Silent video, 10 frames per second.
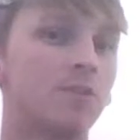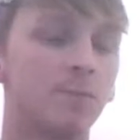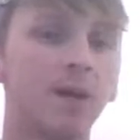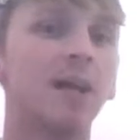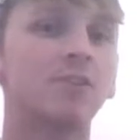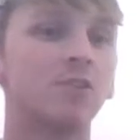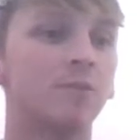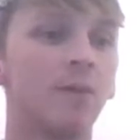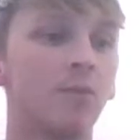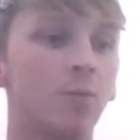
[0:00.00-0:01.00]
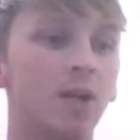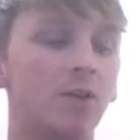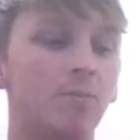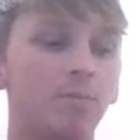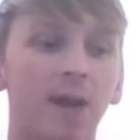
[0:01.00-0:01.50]
the match and a very weird
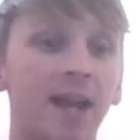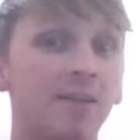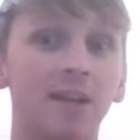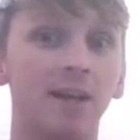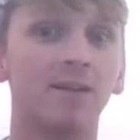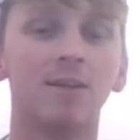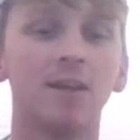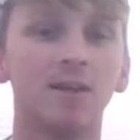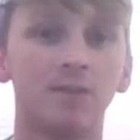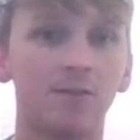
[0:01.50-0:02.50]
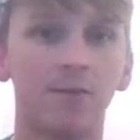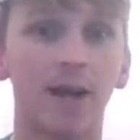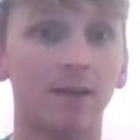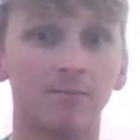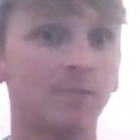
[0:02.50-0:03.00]
ending to
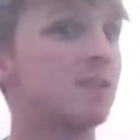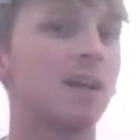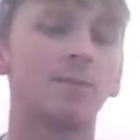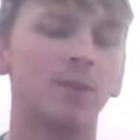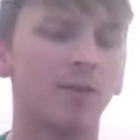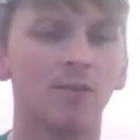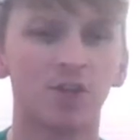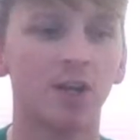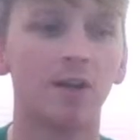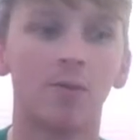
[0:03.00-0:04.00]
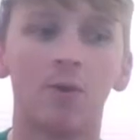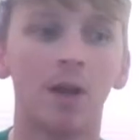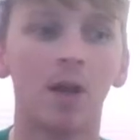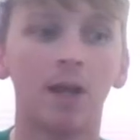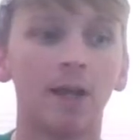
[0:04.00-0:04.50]
that segment of the show.
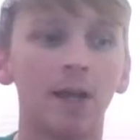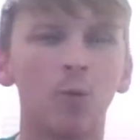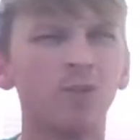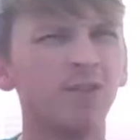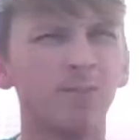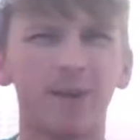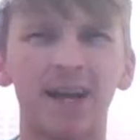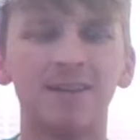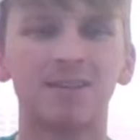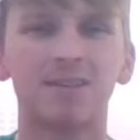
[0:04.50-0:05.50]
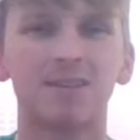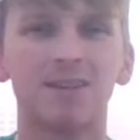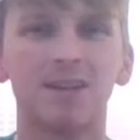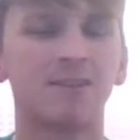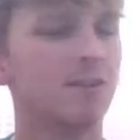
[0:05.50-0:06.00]
It wasn't bad.
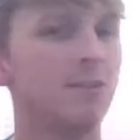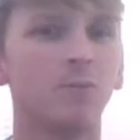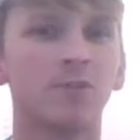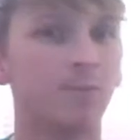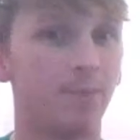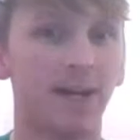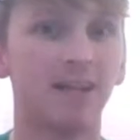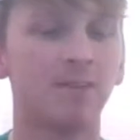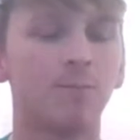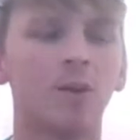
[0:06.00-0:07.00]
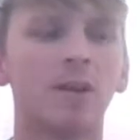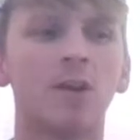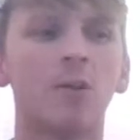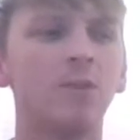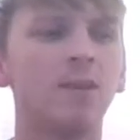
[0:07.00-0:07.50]
It certainly wasn't bad, but I
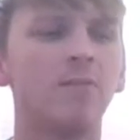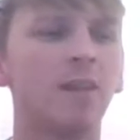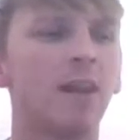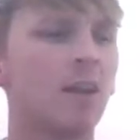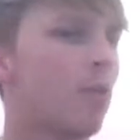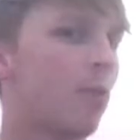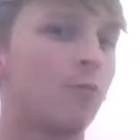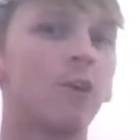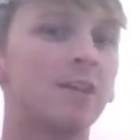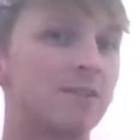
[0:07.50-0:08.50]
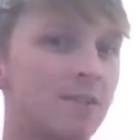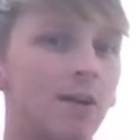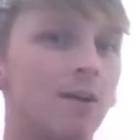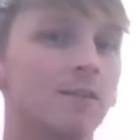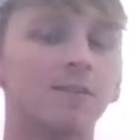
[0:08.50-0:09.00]
can only give it like 3
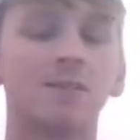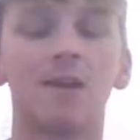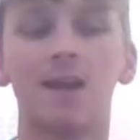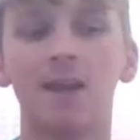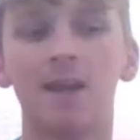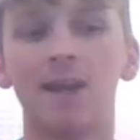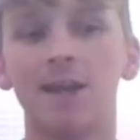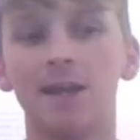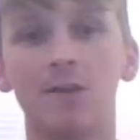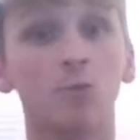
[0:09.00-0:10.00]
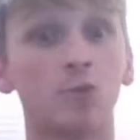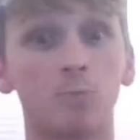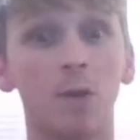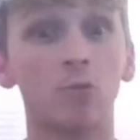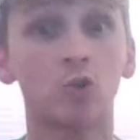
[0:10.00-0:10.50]
stars. It
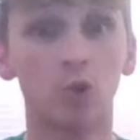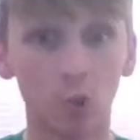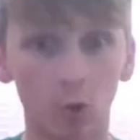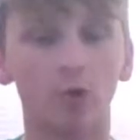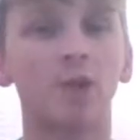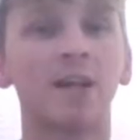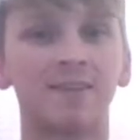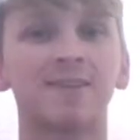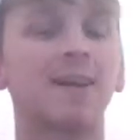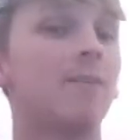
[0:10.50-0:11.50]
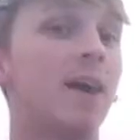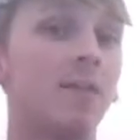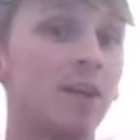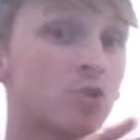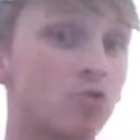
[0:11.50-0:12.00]
was good, I can say that.
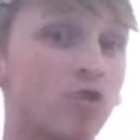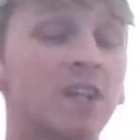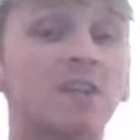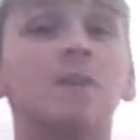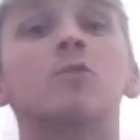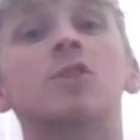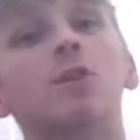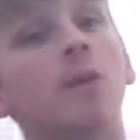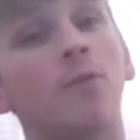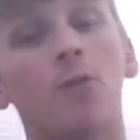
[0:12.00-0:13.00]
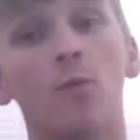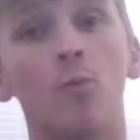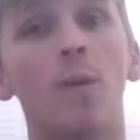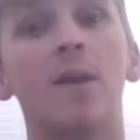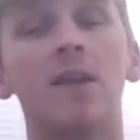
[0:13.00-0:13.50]
The actual wrestling was good. I thought the
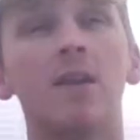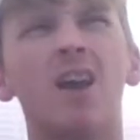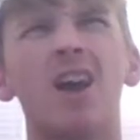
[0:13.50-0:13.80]
women,